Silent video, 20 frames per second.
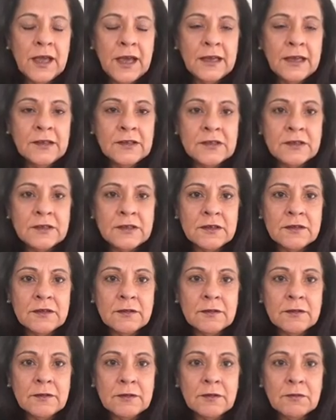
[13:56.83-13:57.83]
and
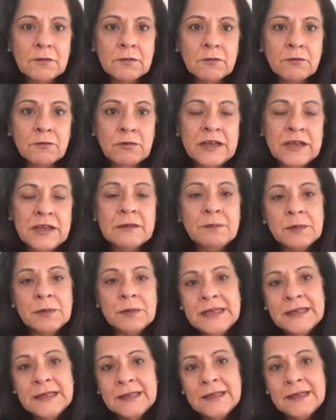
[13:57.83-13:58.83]
we
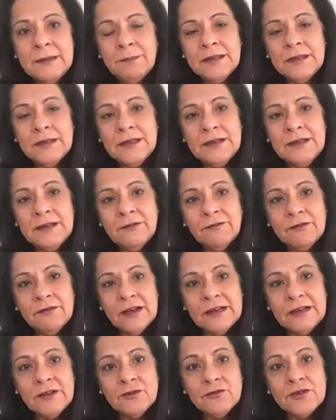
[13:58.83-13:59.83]
completely believe in
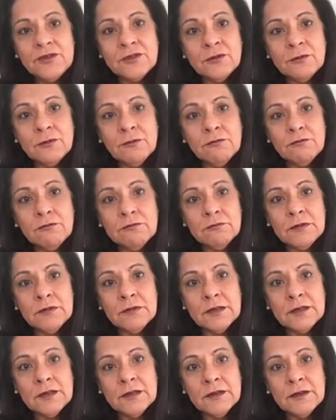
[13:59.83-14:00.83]
value so
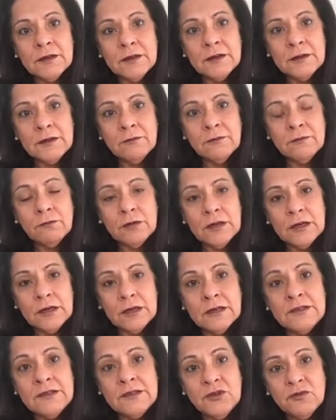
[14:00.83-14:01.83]

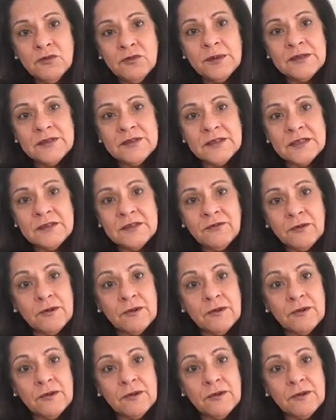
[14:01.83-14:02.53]
a new business